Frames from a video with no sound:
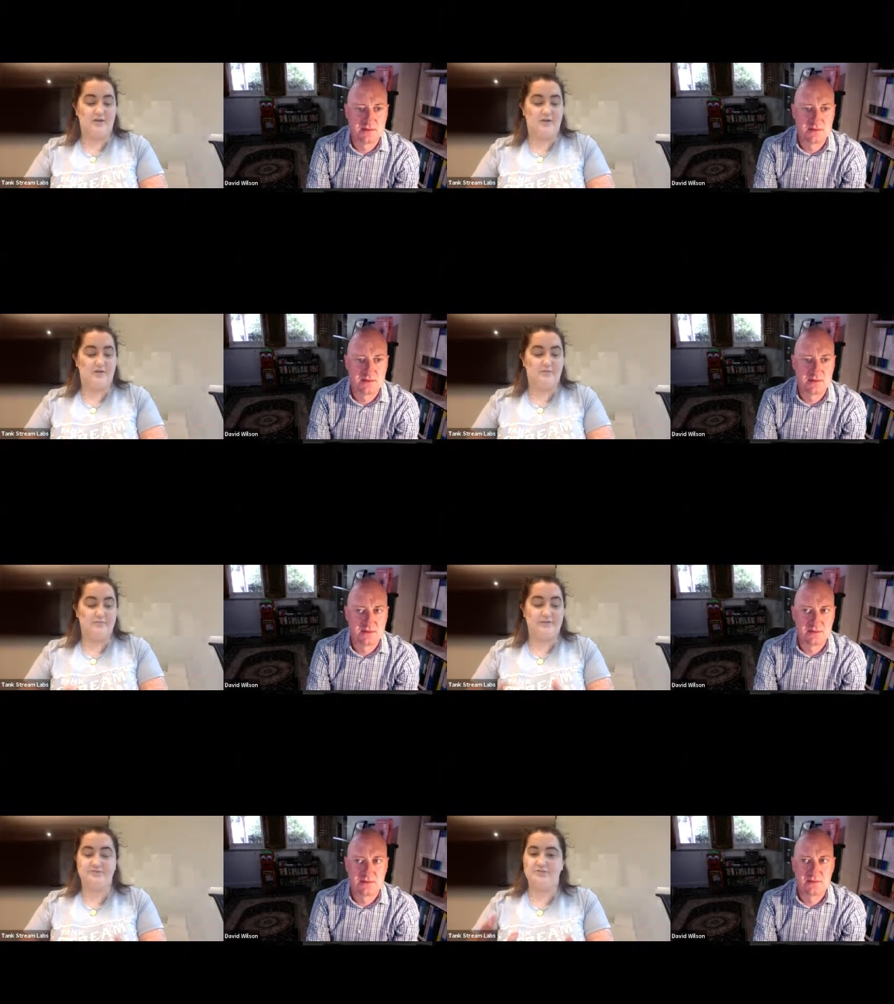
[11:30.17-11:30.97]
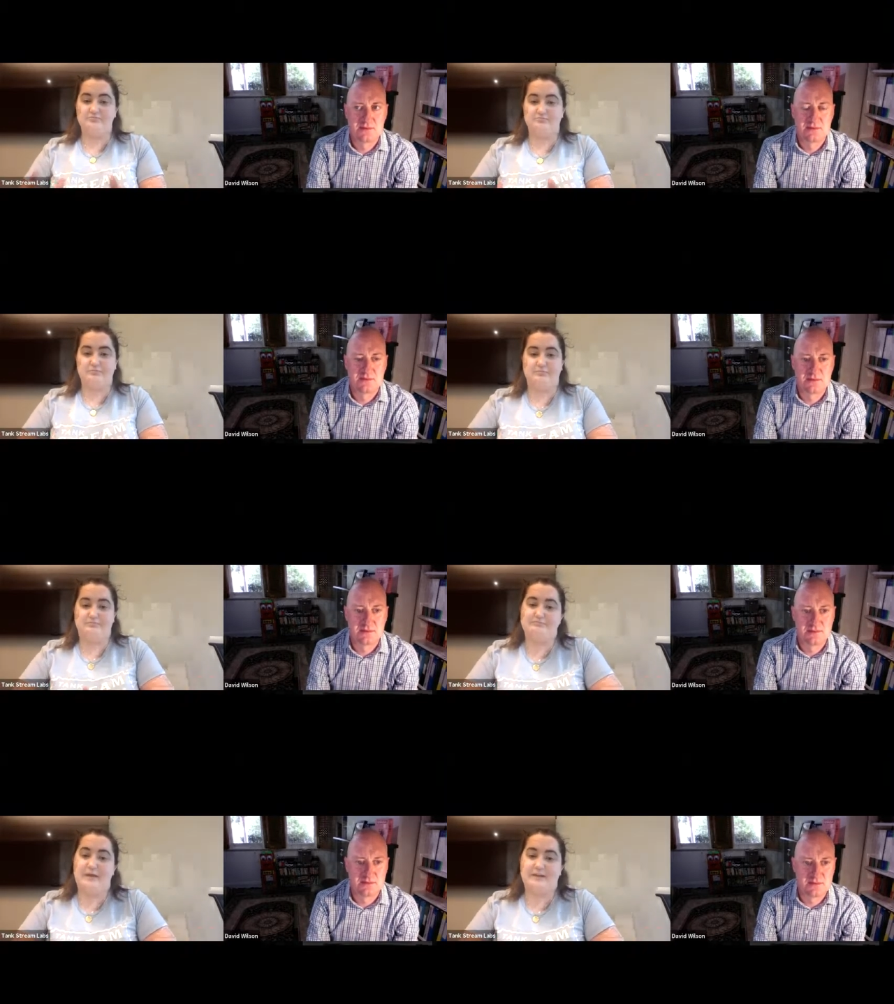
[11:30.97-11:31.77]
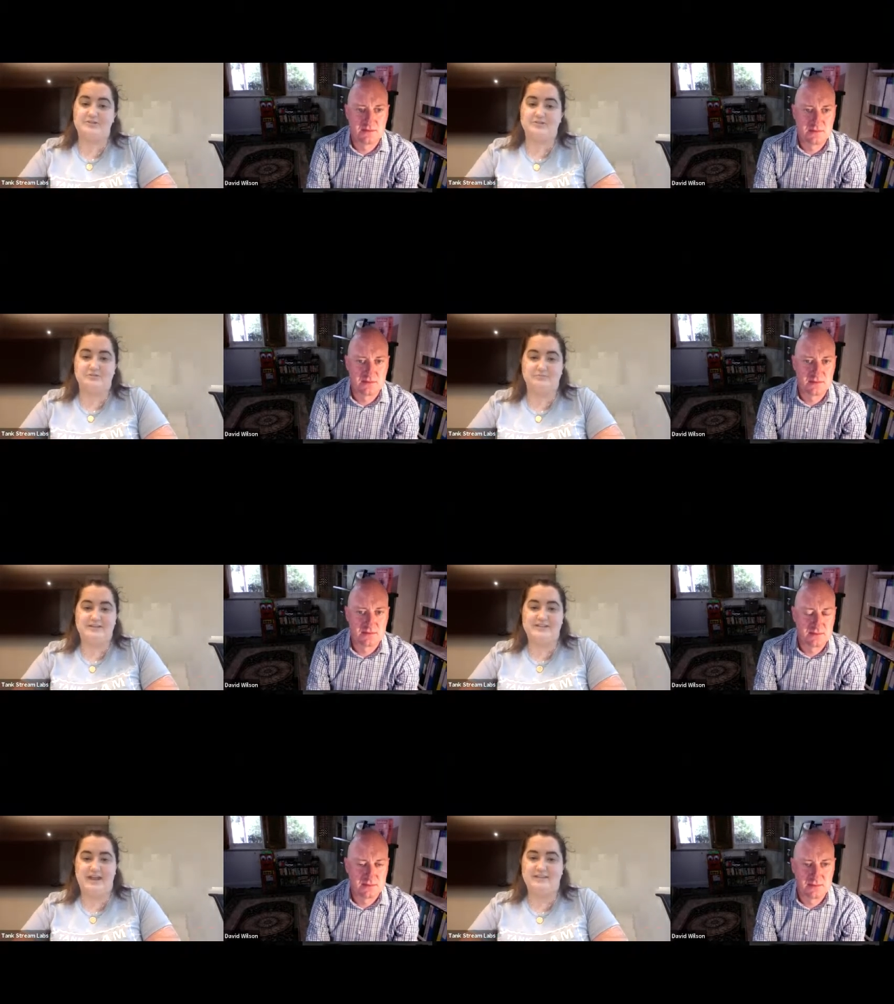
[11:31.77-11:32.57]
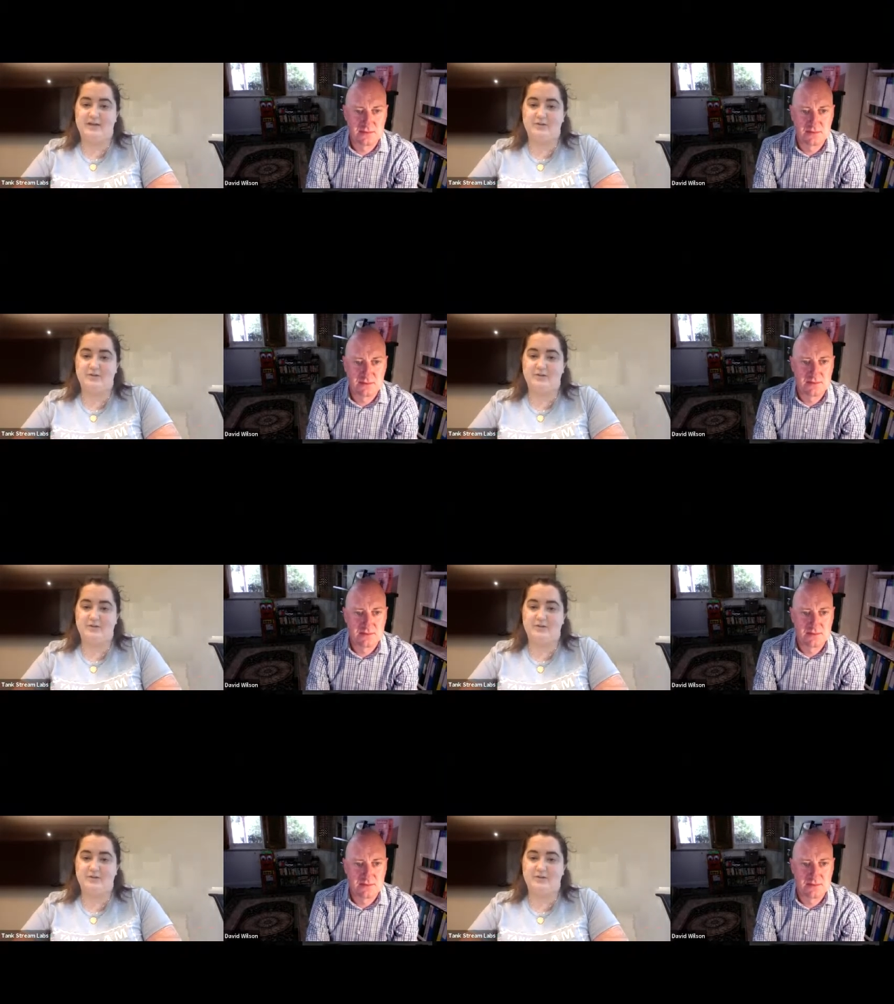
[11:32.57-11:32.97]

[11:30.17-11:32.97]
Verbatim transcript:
Speaker 1: Um, and do you manage to maintain that good